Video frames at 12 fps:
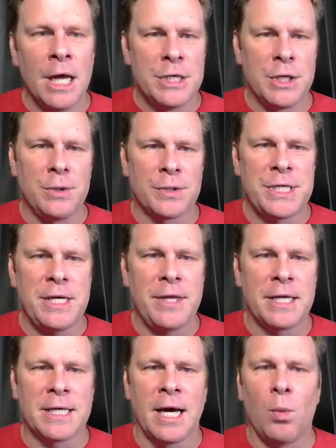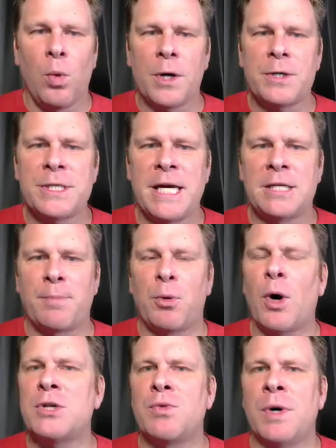So you'll see that Water's Edge
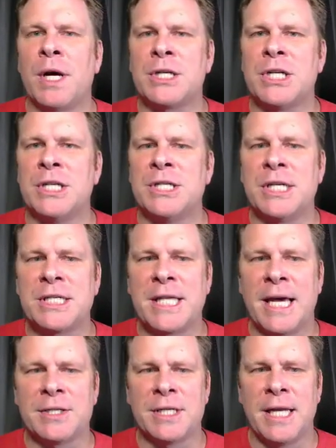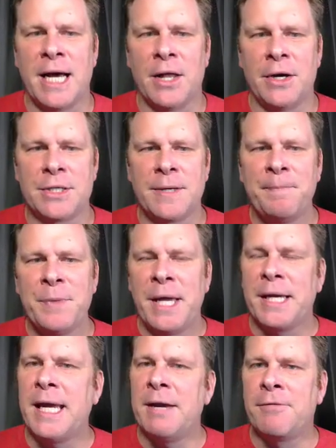price reduction, $6,000,
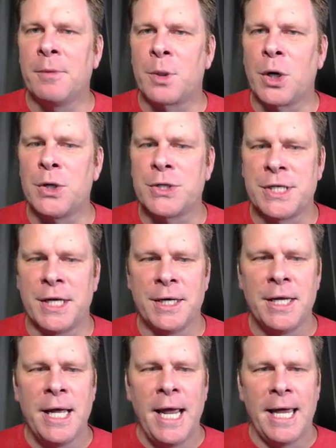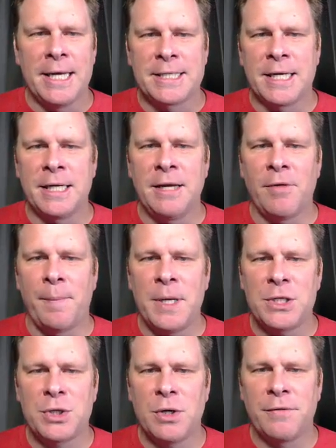came from Kirsten, and it's going to give a
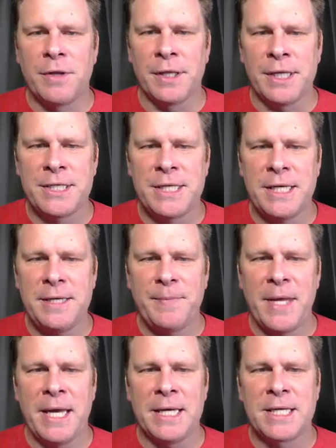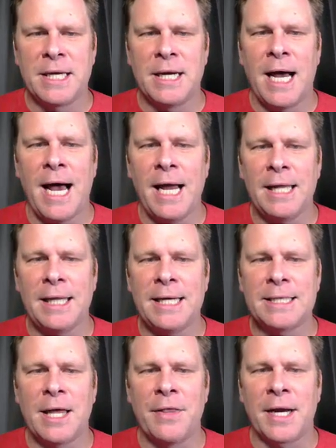picture of the listing, and it's going to
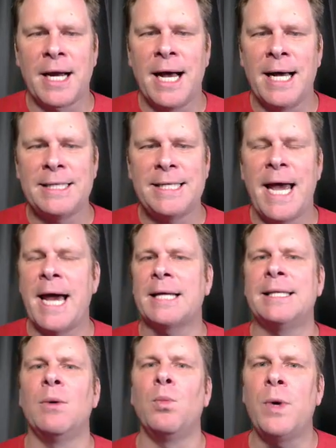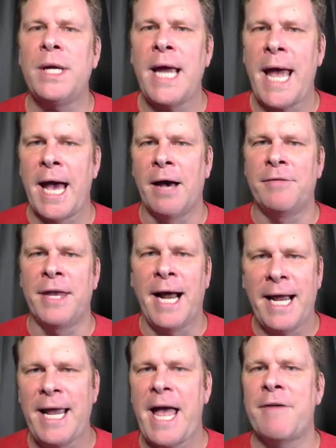highlight the contact that
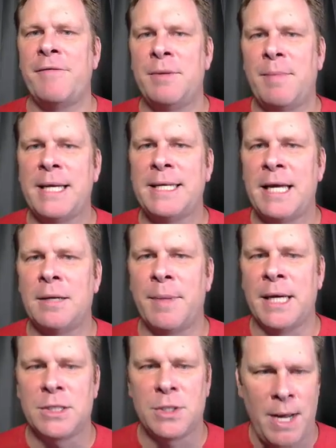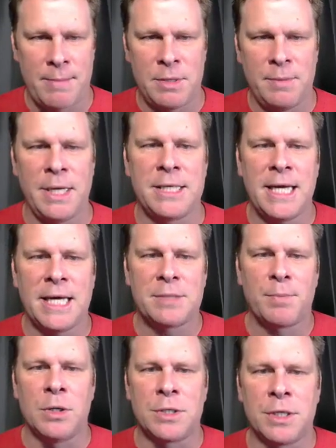I have in my database, who happened to be a test
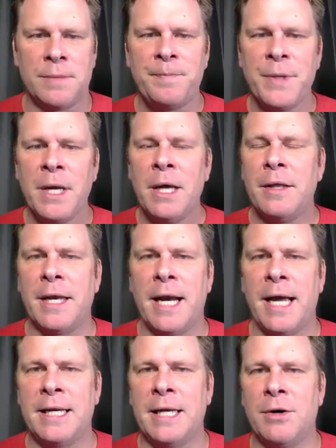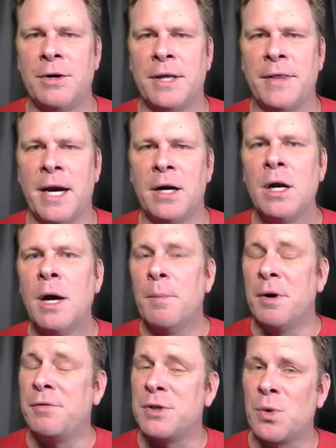person that I had entered in there.
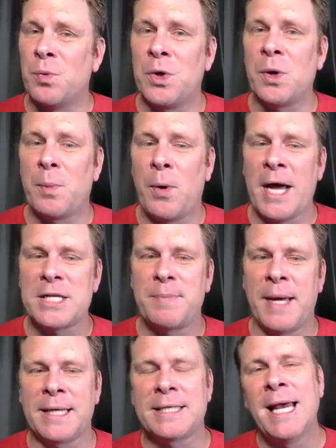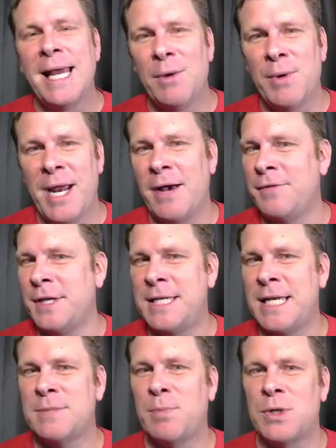But if it was a real prospect, it would have the
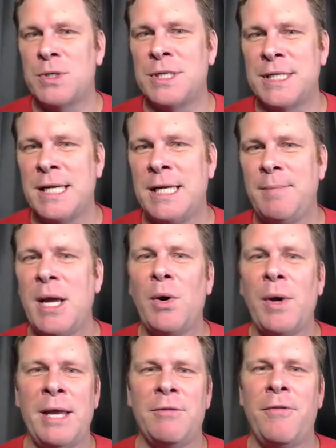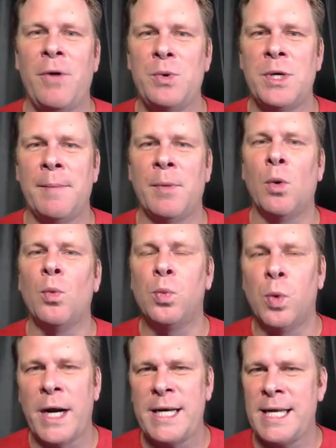test person's email and phone number
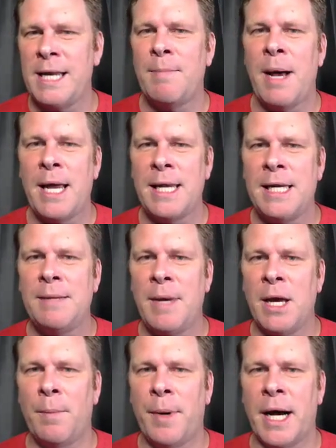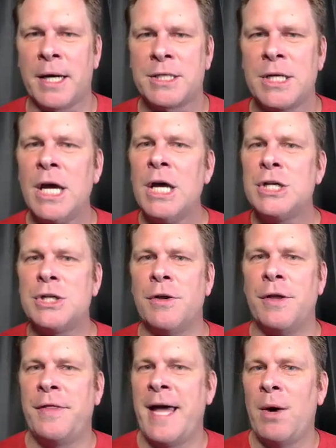right in my email box, so
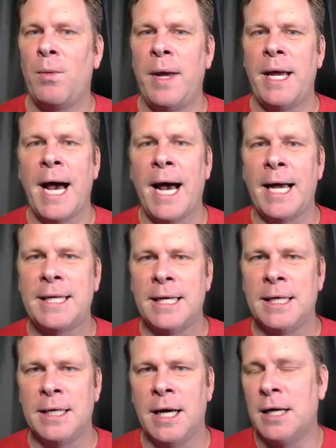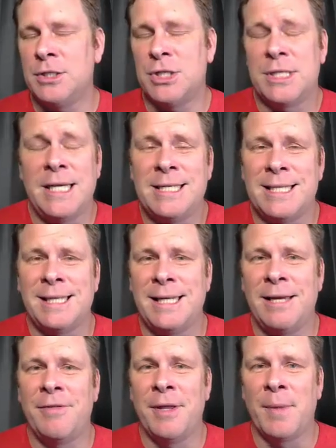that way I can just easily
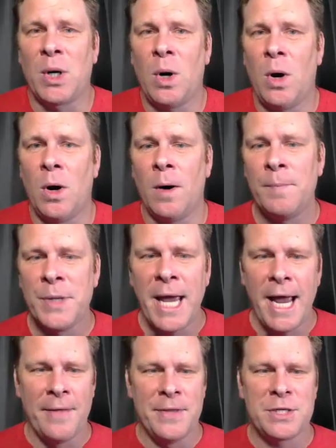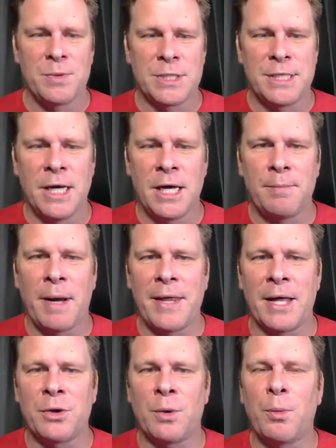give them a call. And this was done by
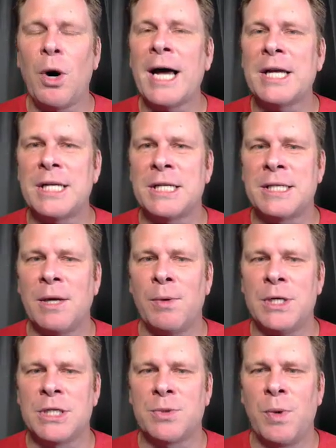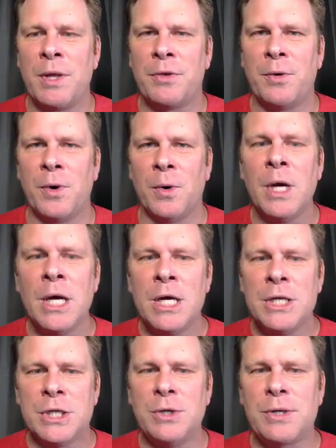that little process that we just went through.
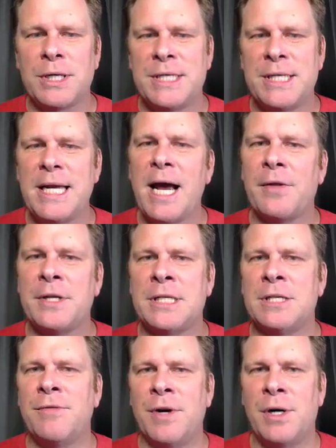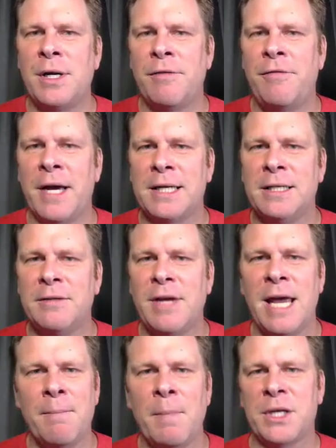So you can see how this is very effective
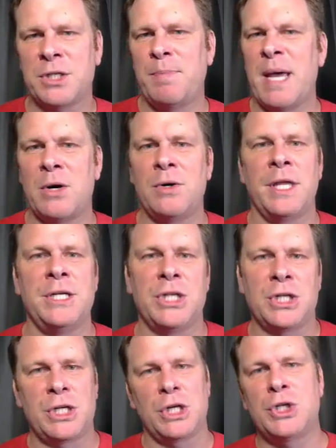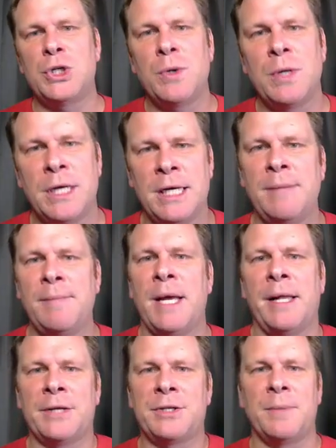and much better than just shooting an
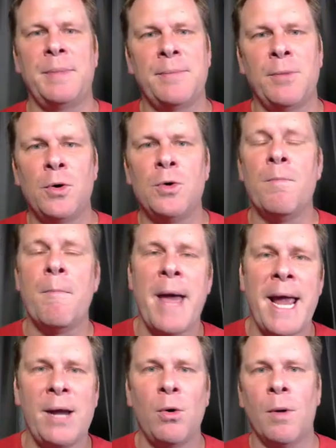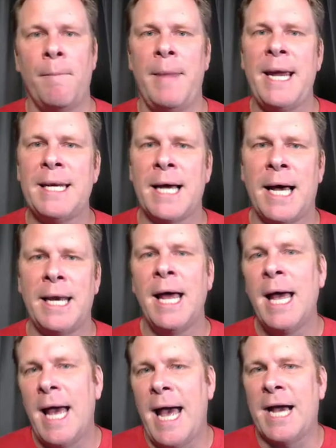email out to people who may or may not
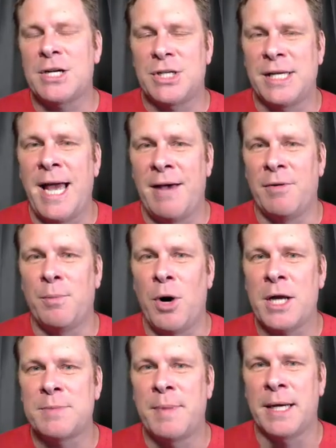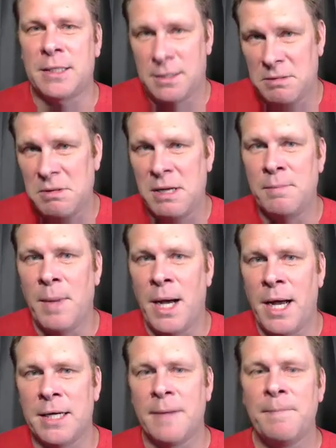actually have a prospect in
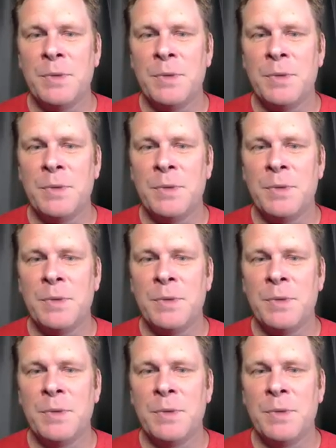mind.